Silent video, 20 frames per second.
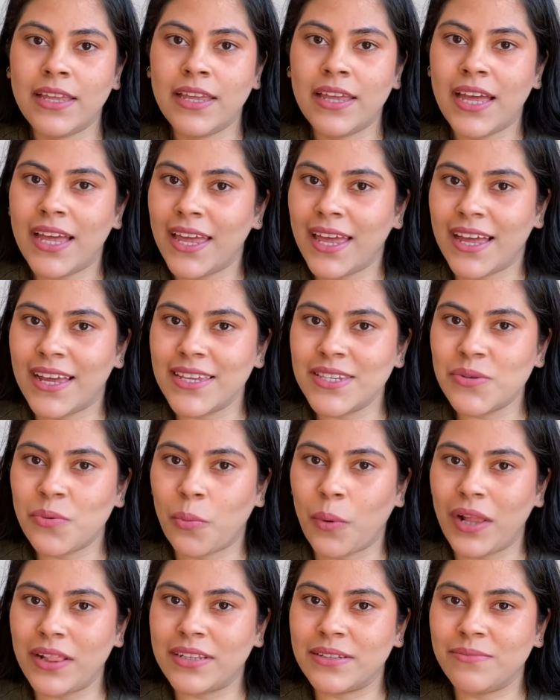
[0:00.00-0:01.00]
Hi guys,
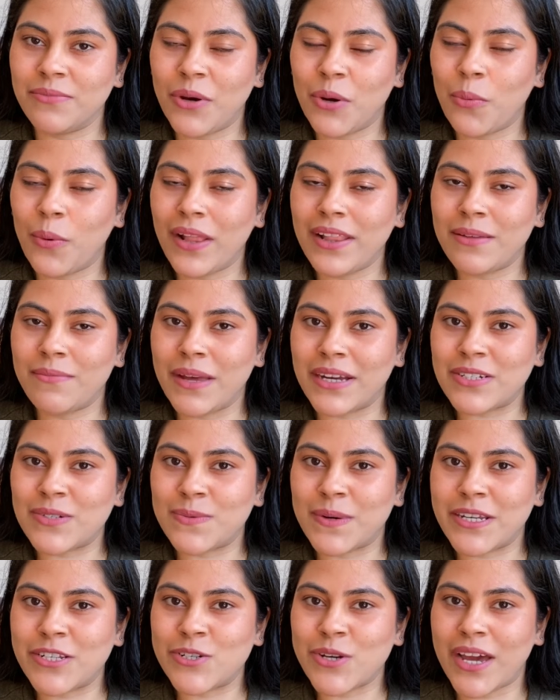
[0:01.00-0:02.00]
welcome or welcome back to
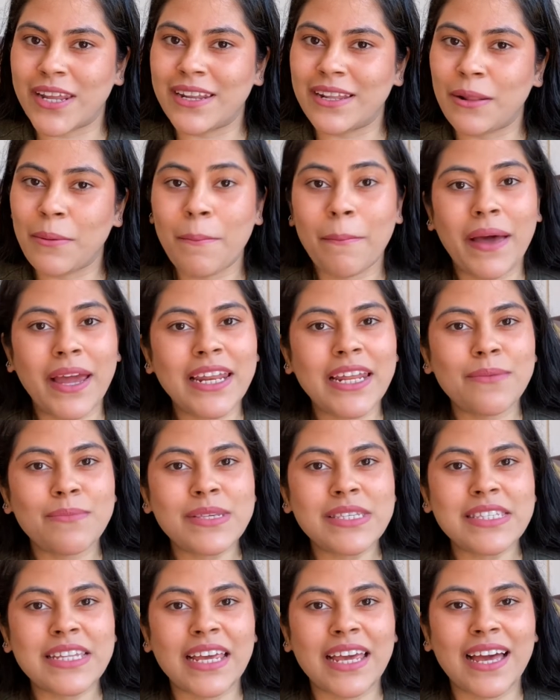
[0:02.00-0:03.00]
my channel. My name
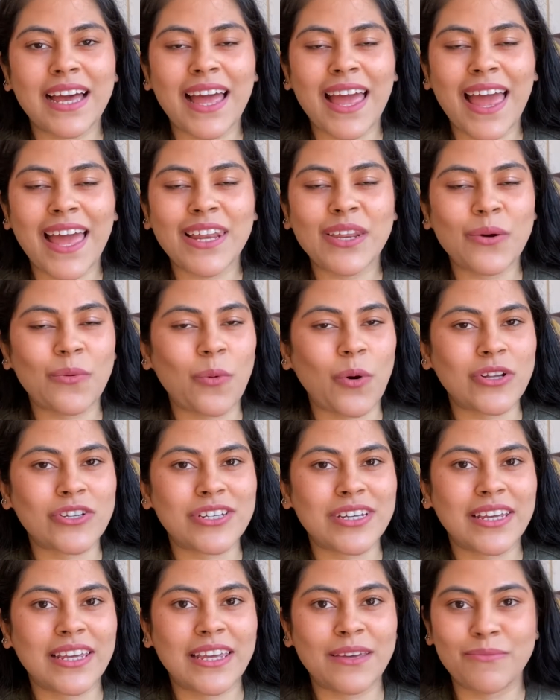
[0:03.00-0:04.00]
is Neha and you're
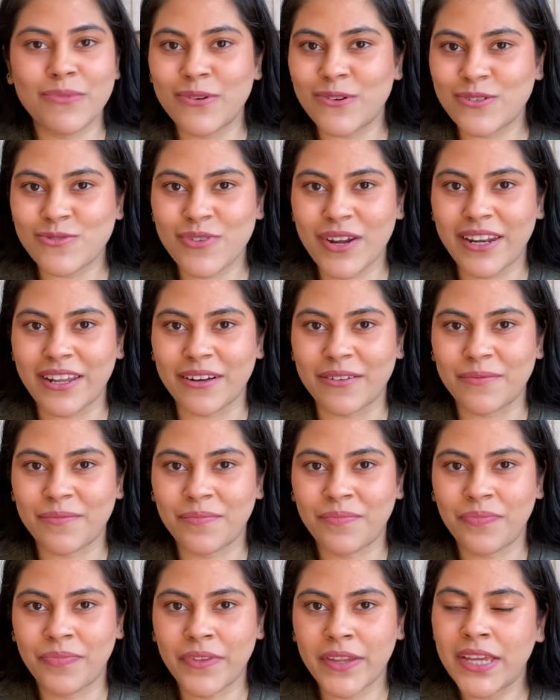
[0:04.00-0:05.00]
watching IMI Australia.
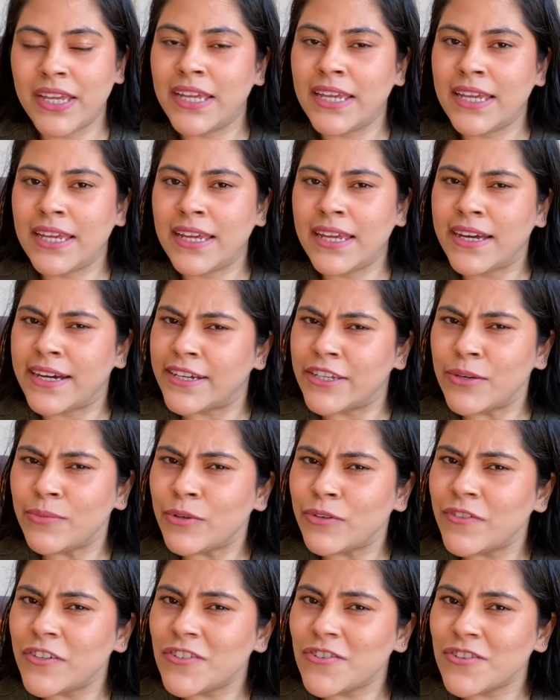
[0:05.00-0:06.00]
Are you
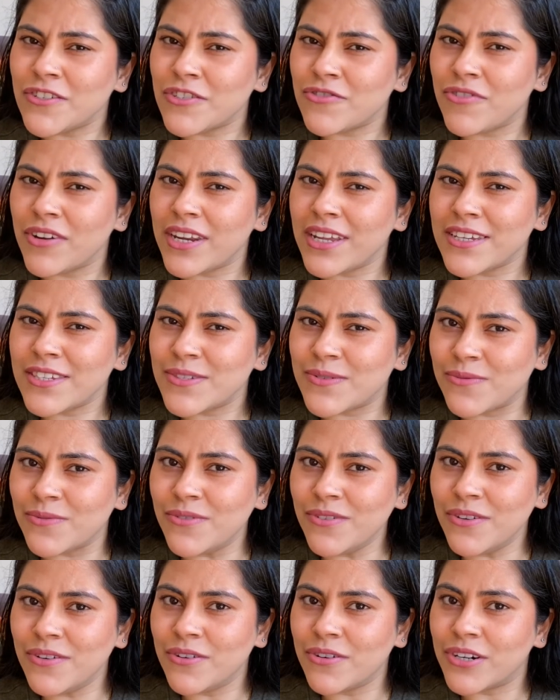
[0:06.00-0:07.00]
moving to Australia soon?
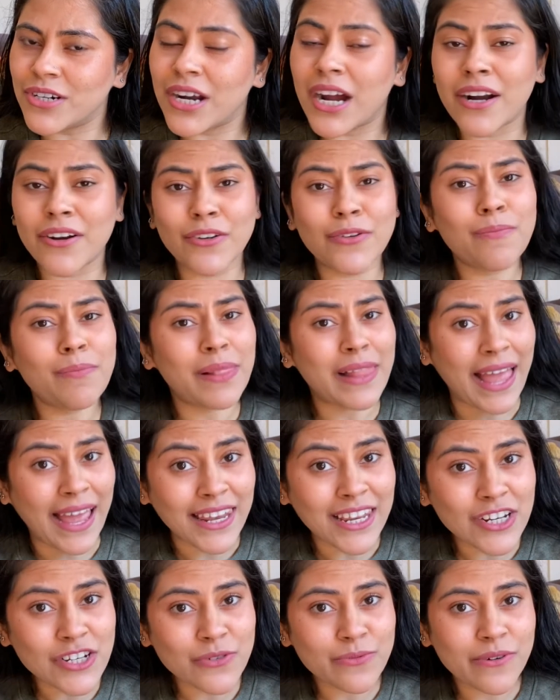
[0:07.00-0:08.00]
Or are you
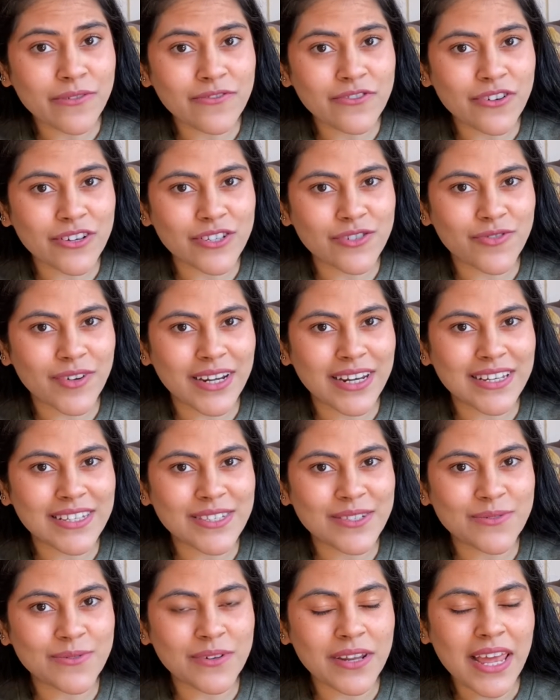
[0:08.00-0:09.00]
planning to move to Australia
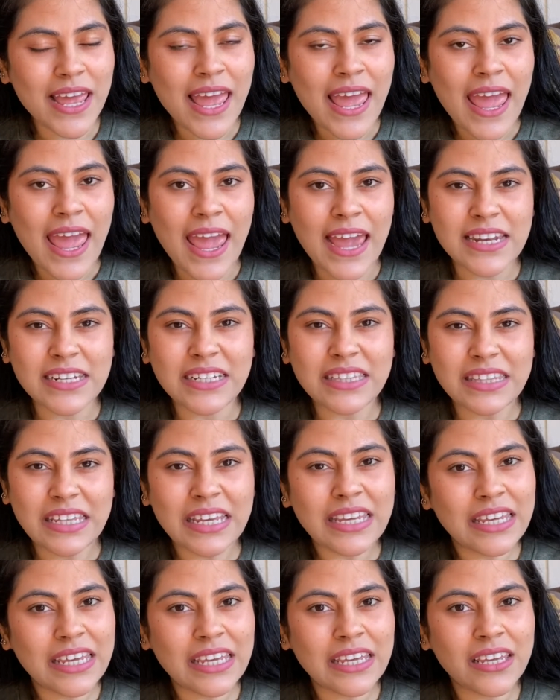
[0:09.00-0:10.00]
soon and are
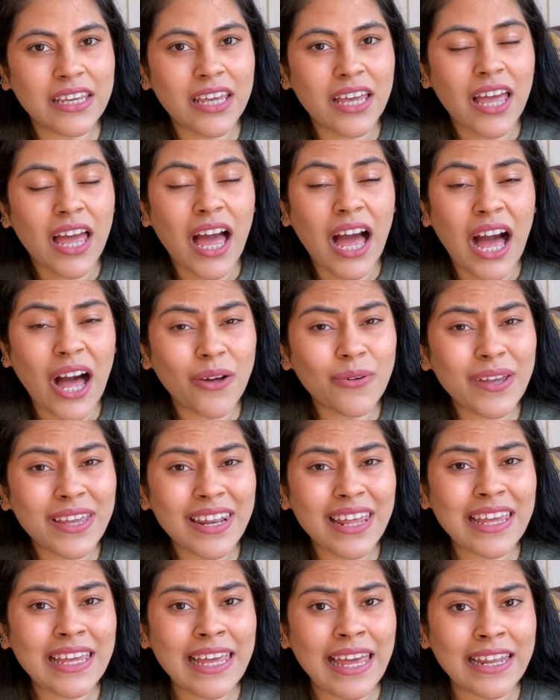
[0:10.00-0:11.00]
thinking, how can
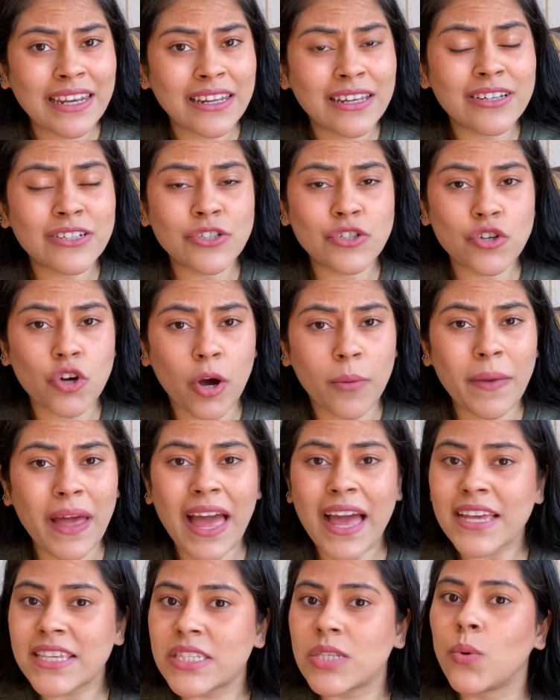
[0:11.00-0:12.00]
I get a job
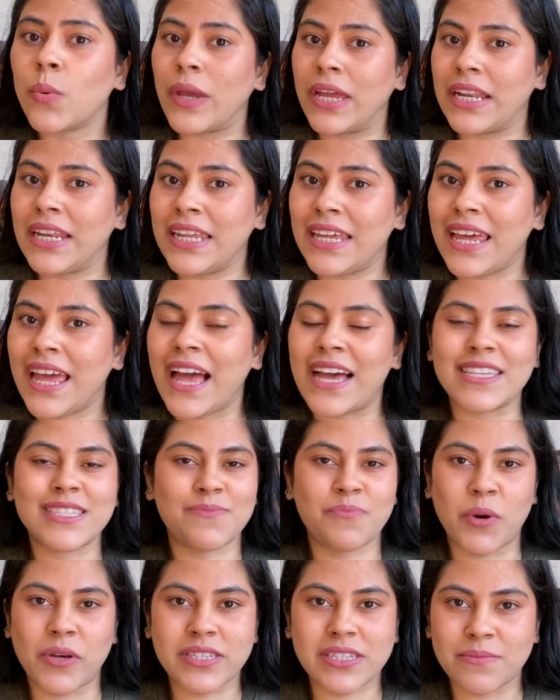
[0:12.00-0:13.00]
as quickly as
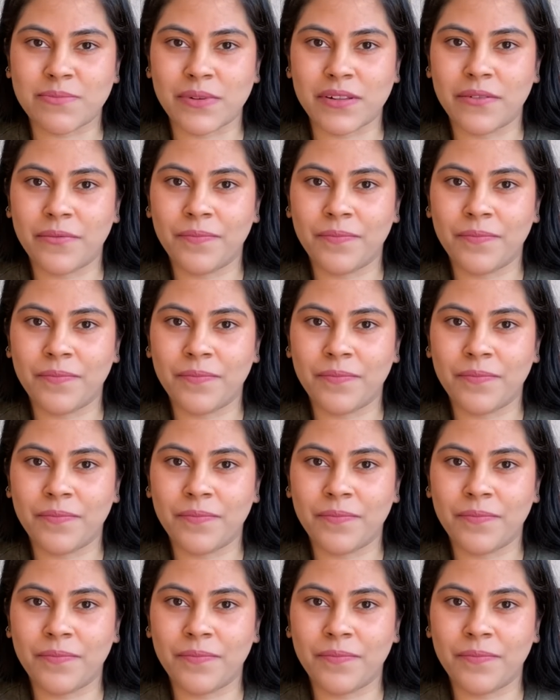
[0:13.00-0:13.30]
possible?